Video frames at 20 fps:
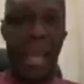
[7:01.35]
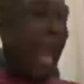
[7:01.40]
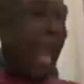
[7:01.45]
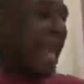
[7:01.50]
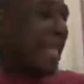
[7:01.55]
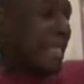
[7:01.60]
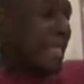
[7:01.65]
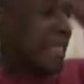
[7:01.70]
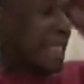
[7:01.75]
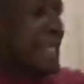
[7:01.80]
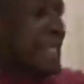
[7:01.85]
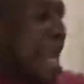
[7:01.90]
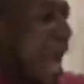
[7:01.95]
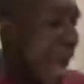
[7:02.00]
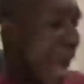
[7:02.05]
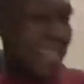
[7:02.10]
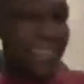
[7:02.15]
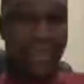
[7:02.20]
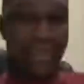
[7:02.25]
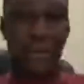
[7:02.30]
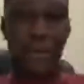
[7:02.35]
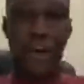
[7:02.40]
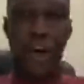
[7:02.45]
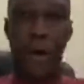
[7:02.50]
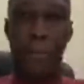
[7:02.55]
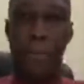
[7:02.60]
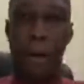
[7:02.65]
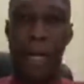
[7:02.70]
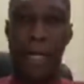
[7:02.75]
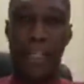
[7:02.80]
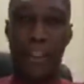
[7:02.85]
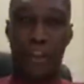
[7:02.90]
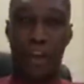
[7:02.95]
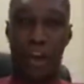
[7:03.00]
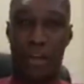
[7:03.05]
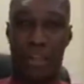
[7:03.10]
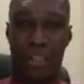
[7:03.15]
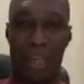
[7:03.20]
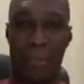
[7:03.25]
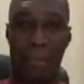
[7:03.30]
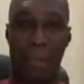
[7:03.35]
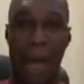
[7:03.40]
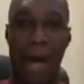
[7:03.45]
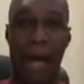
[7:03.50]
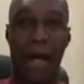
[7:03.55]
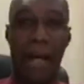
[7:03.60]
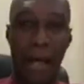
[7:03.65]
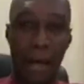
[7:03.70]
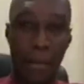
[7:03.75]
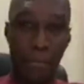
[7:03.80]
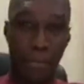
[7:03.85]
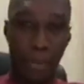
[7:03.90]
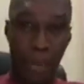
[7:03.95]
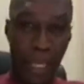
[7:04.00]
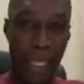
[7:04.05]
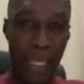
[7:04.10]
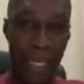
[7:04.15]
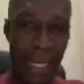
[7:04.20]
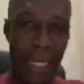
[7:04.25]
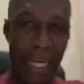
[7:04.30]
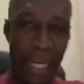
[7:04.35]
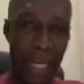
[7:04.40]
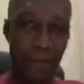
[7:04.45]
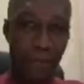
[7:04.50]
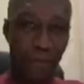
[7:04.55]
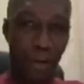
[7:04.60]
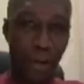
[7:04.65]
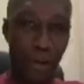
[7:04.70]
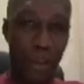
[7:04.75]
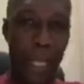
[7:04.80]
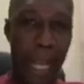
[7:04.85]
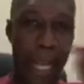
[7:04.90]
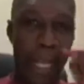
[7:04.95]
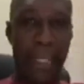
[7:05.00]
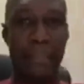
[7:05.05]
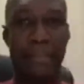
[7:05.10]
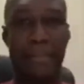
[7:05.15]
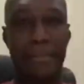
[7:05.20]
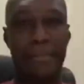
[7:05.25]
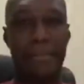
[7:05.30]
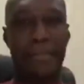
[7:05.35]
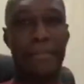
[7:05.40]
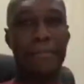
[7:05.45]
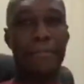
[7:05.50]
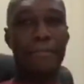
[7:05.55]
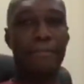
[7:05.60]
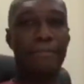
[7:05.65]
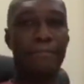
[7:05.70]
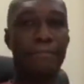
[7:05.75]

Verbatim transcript: and yet nobody talks about being in evil days